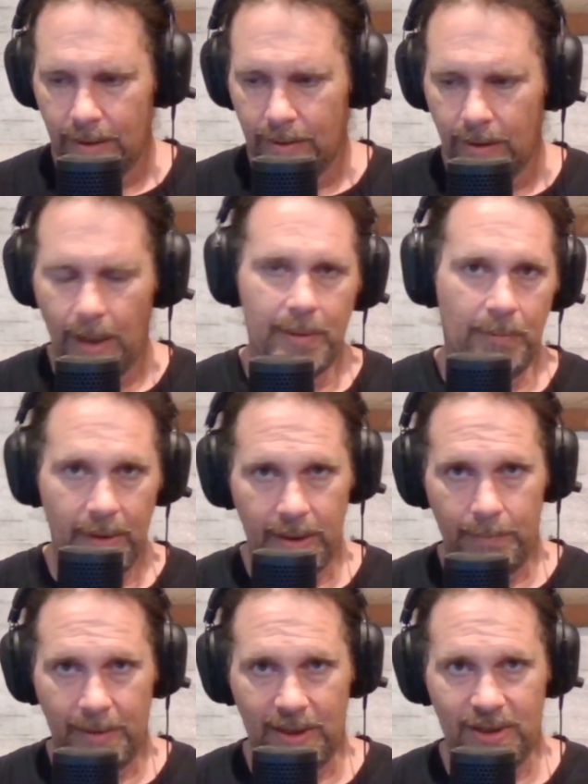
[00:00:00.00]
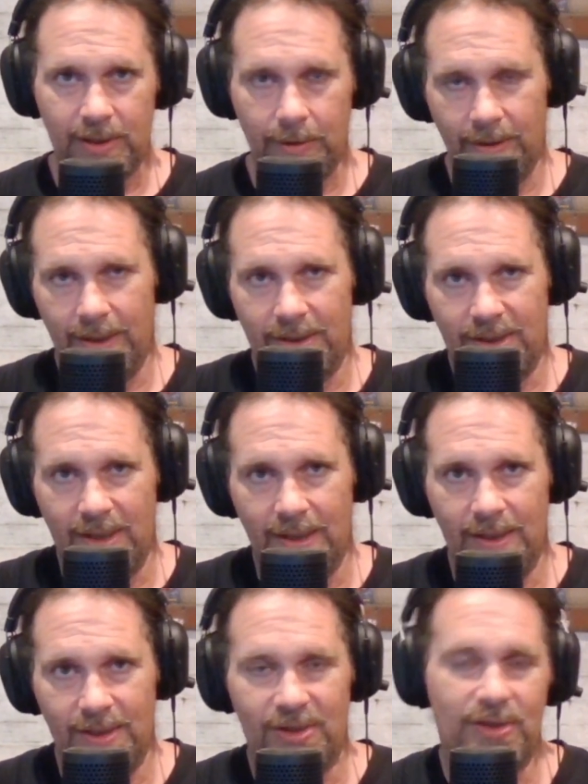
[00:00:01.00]
I mean, one of the biggest theories
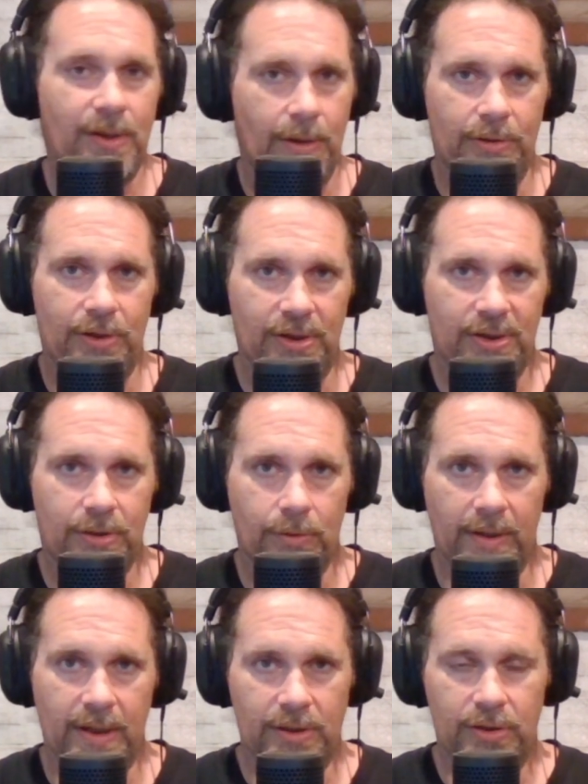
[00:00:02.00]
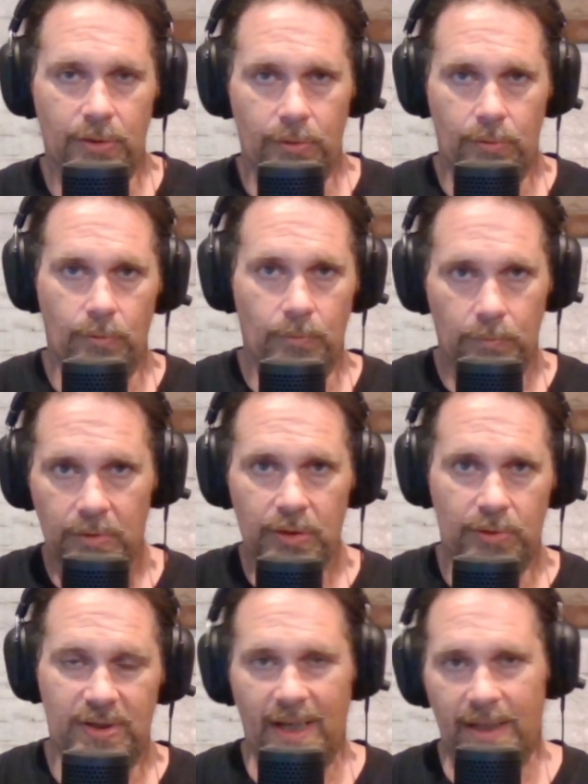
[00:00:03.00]
is they're just going to
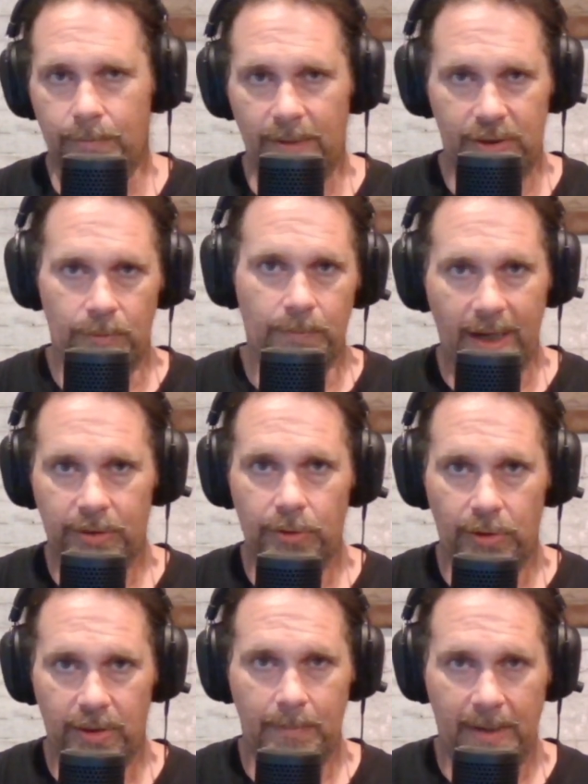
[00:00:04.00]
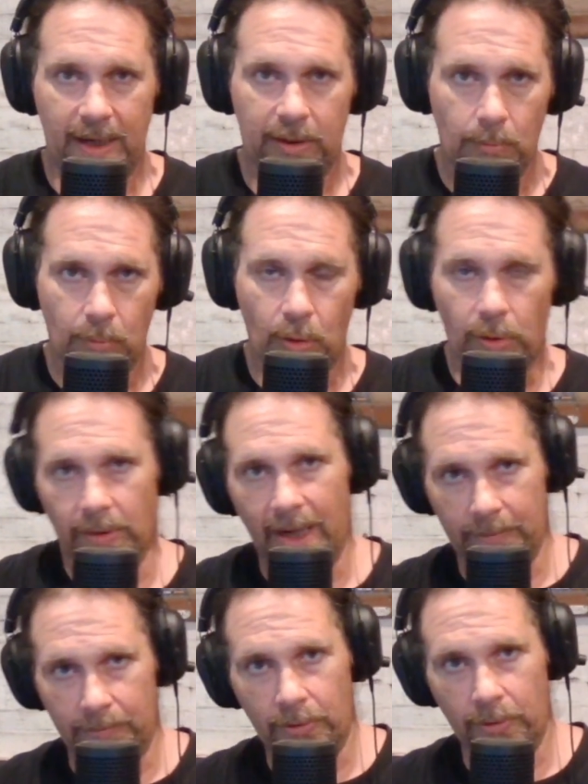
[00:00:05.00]
use that to resurrect her to make her more in
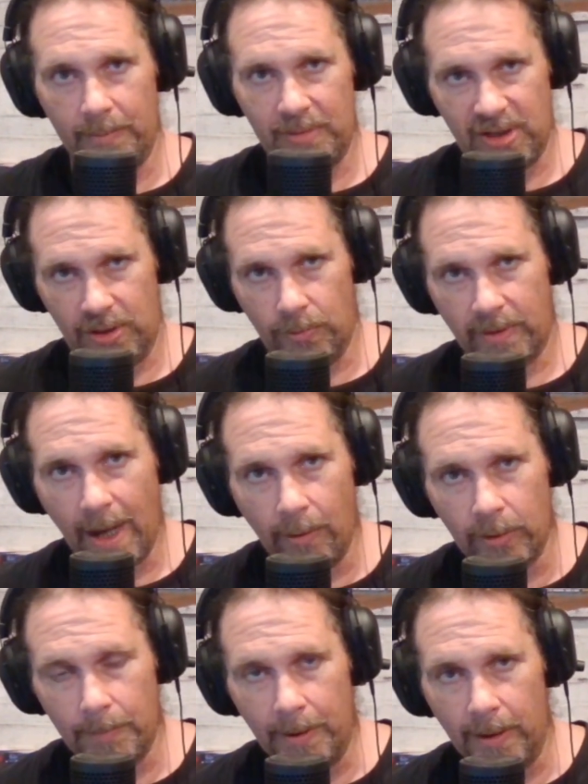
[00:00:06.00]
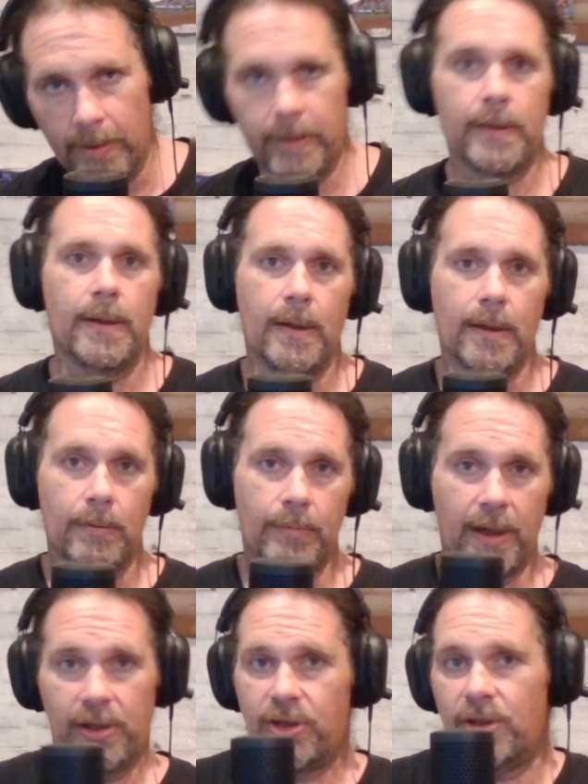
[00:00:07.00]
line with her MCU counterpart,
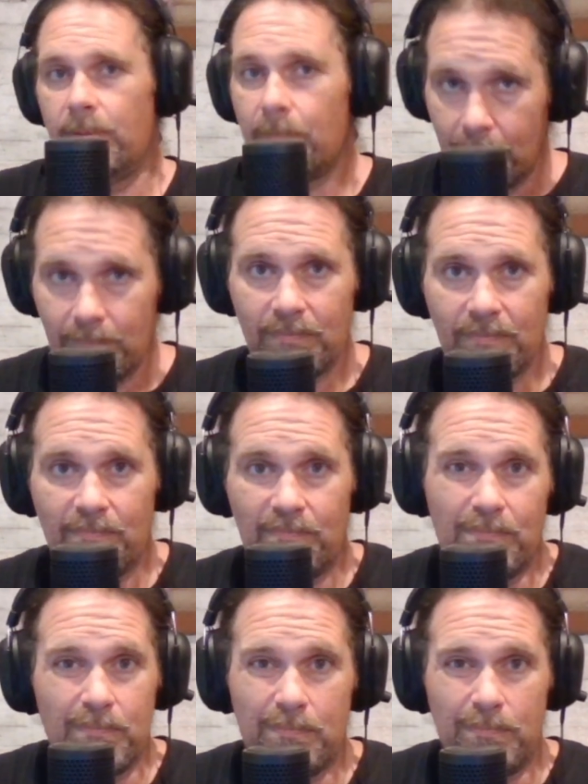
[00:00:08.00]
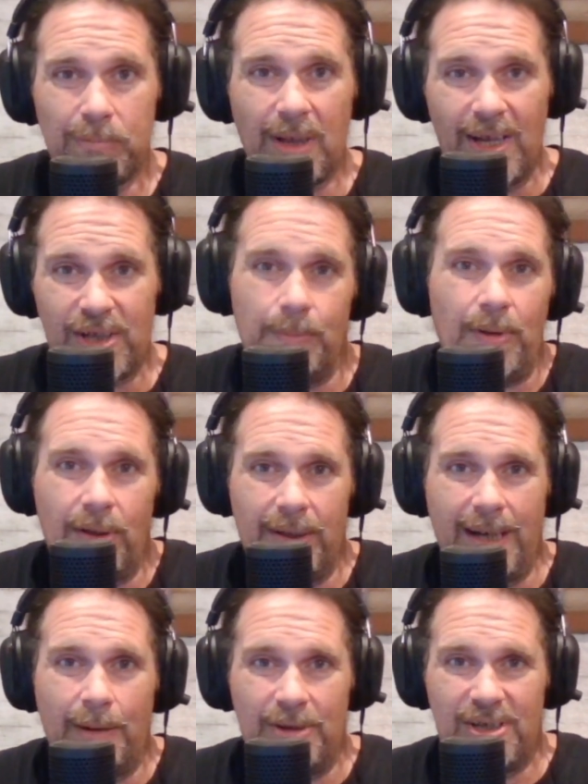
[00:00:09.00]
which, plausible, and
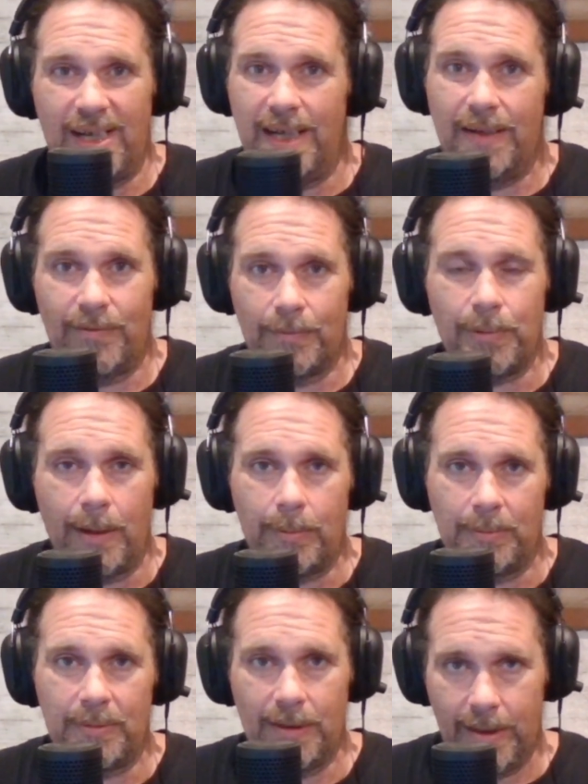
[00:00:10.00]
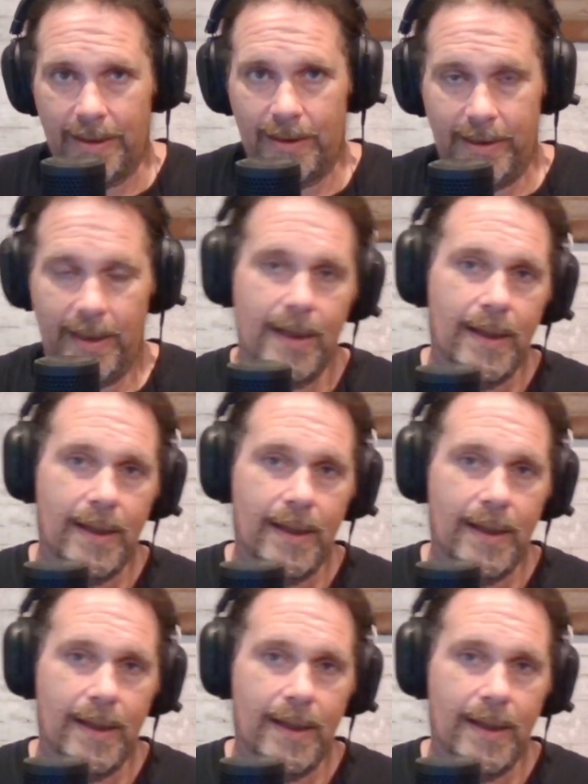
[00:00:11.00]
I would say even probably likely.